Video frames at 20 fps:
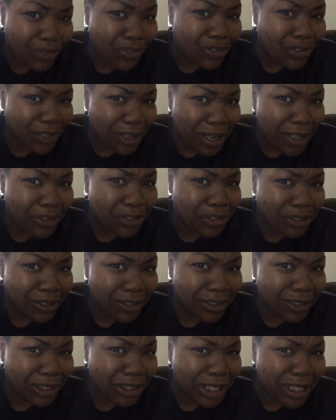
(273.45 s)
such.
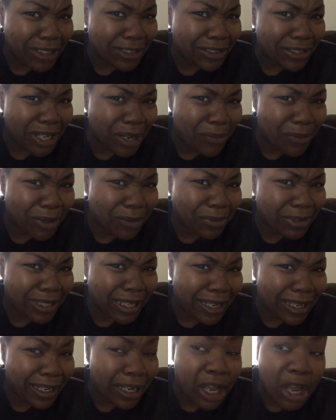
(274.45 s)
You understand what I'm
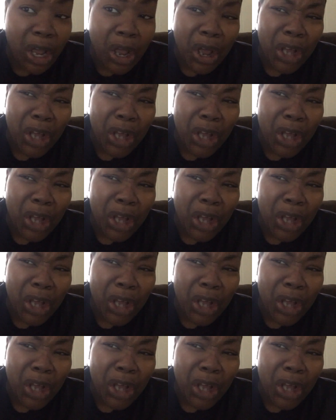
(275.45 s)
saying?